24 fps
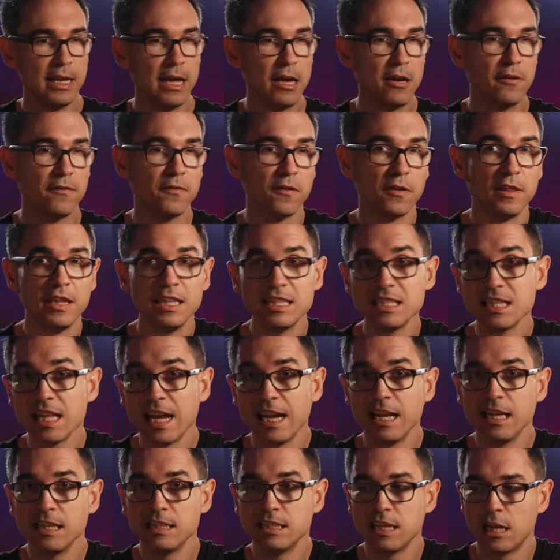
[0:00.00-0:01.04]
now for this
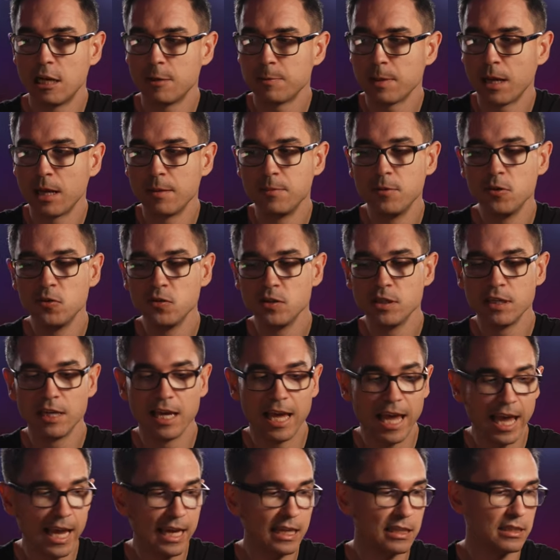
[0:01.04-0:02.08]
lighting setup, I'm using
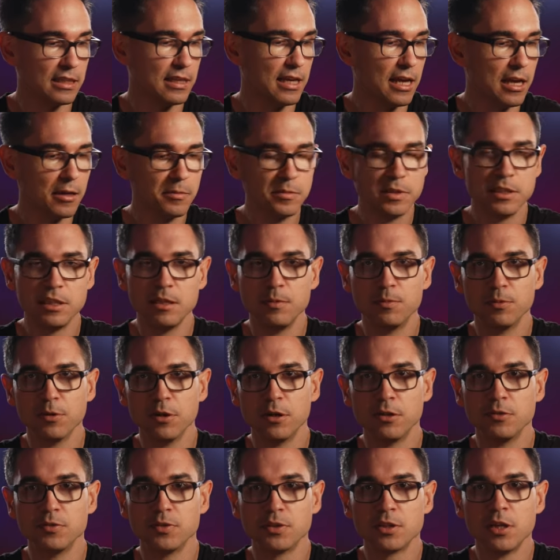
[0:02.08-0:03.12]
8 MC
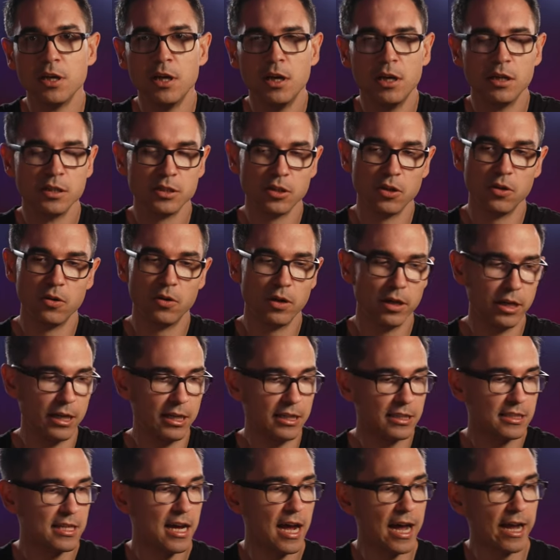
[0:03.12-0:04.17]
Pros. So an
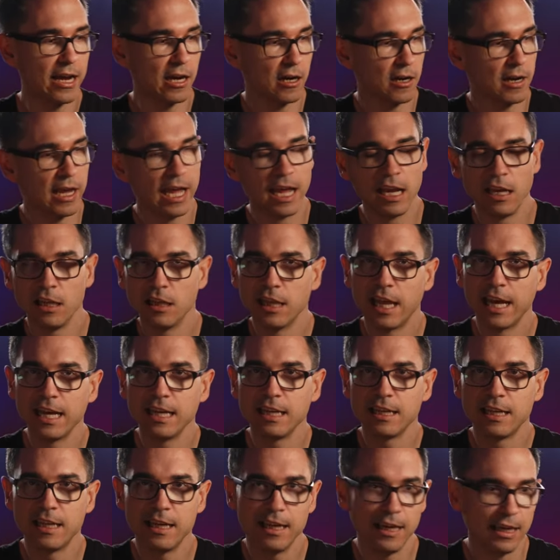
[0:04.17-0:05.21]
entire 8
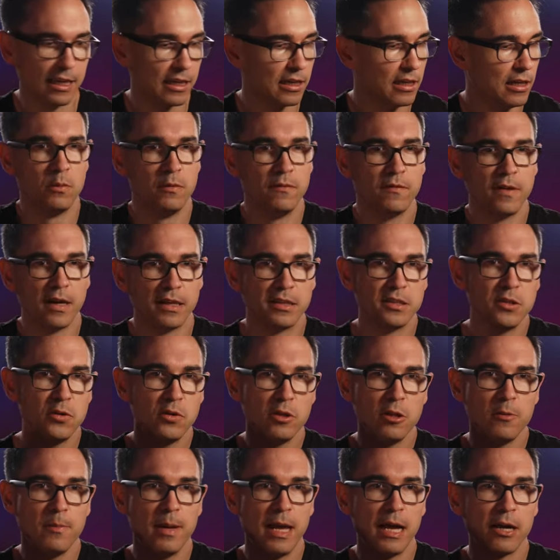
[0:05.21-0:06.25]
light kit. We've got 2
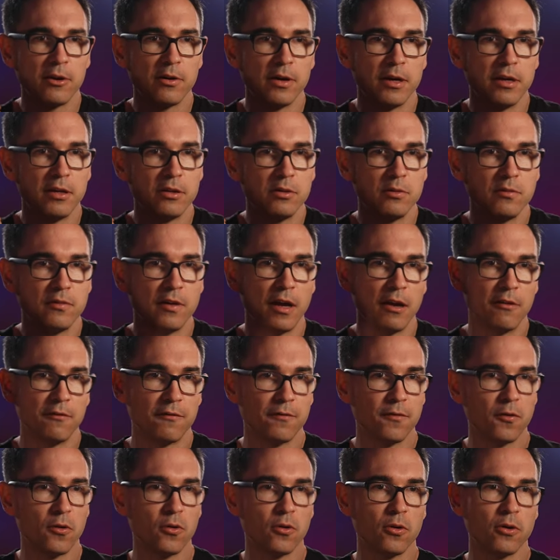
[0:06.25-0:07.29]
in the background. We've got
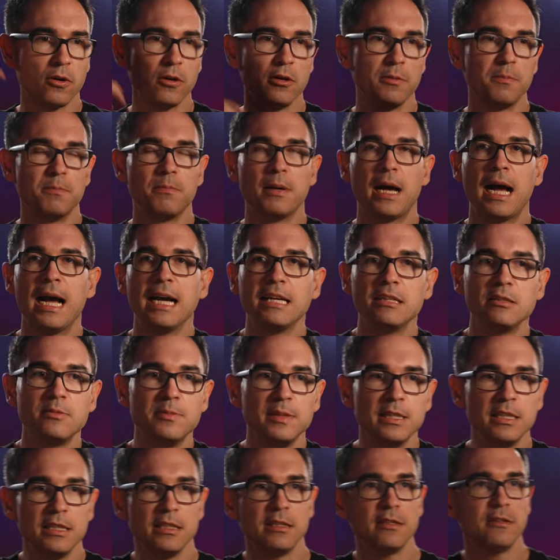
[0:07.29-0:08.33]
4 behind
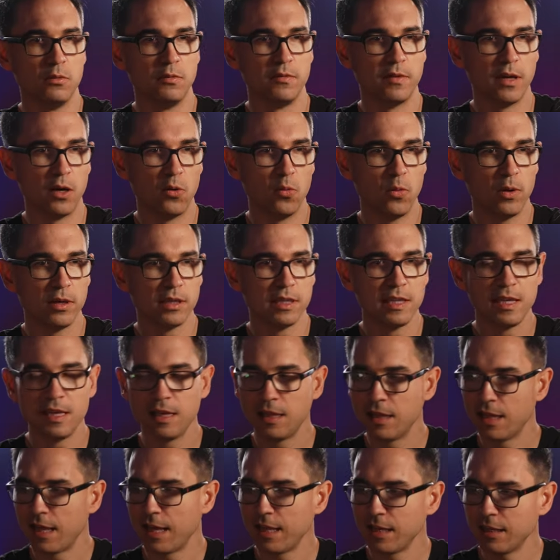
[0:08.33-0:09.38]
me. We've got 1 key
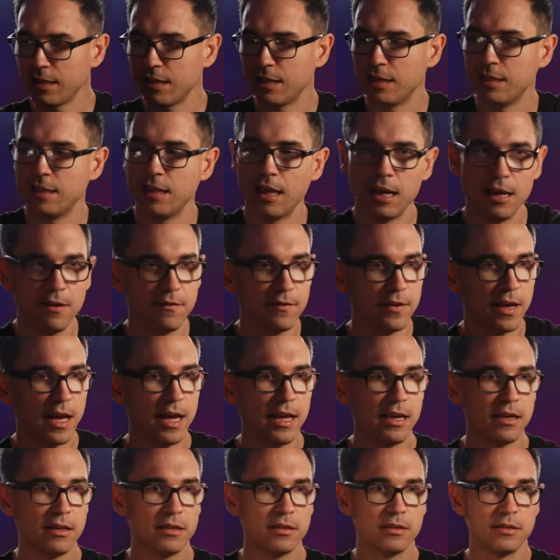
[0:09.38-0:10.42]
light and then I've
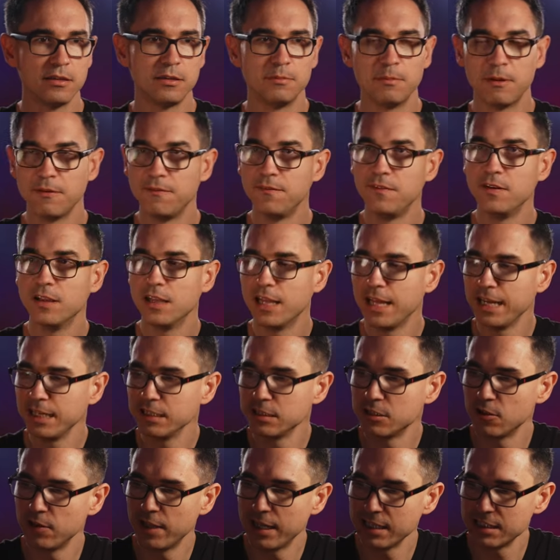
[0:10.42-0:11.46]
got my fill light.
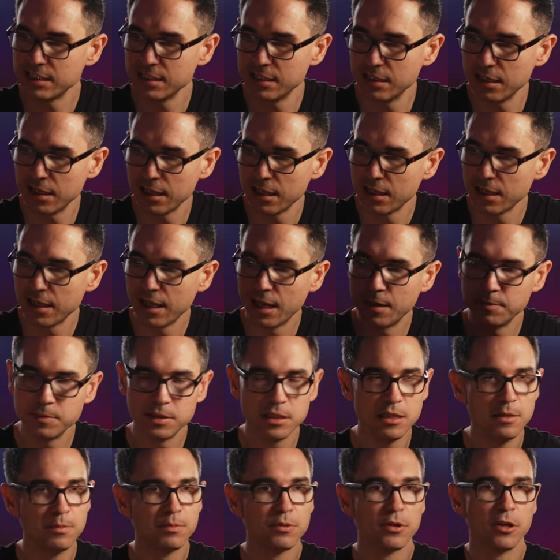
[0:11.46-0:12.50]
So that's an
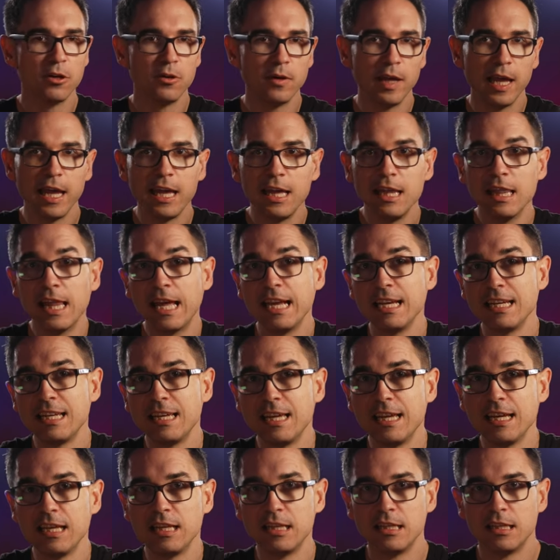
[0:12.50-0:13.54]
MC Pro 8 light
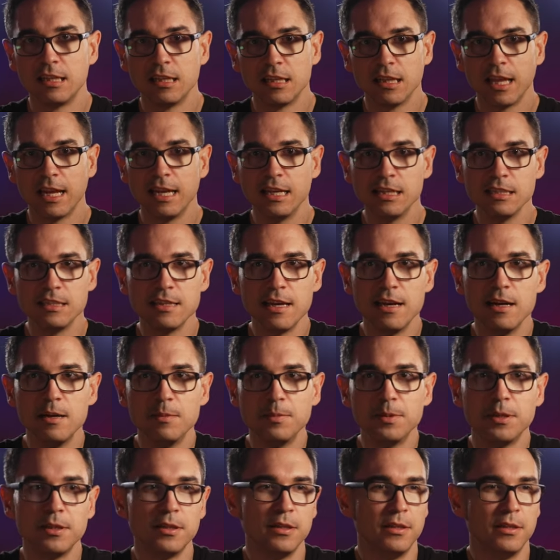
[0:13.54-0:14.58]
kit lighting
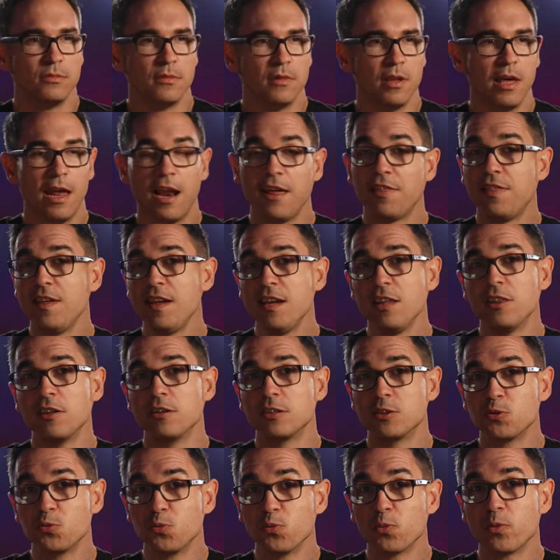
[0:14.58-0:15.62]
setup. I think it
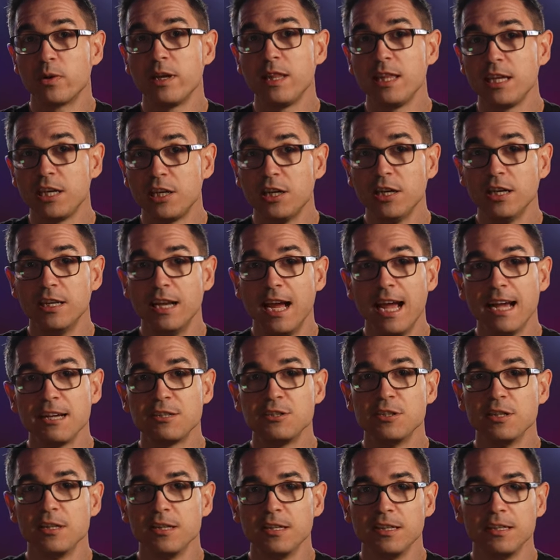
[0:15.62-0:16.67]
looks really good
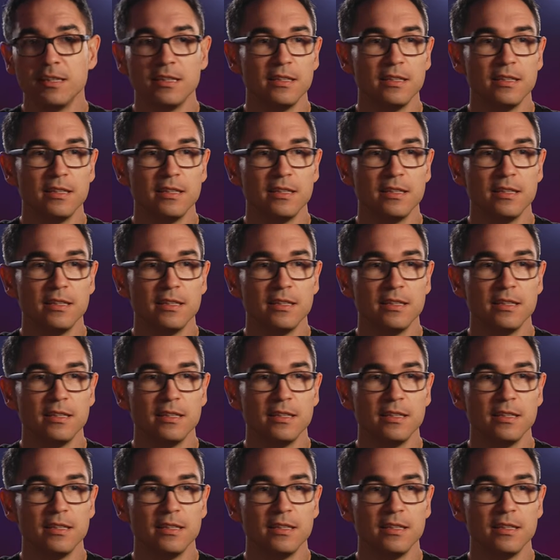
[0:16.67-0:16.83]
actually.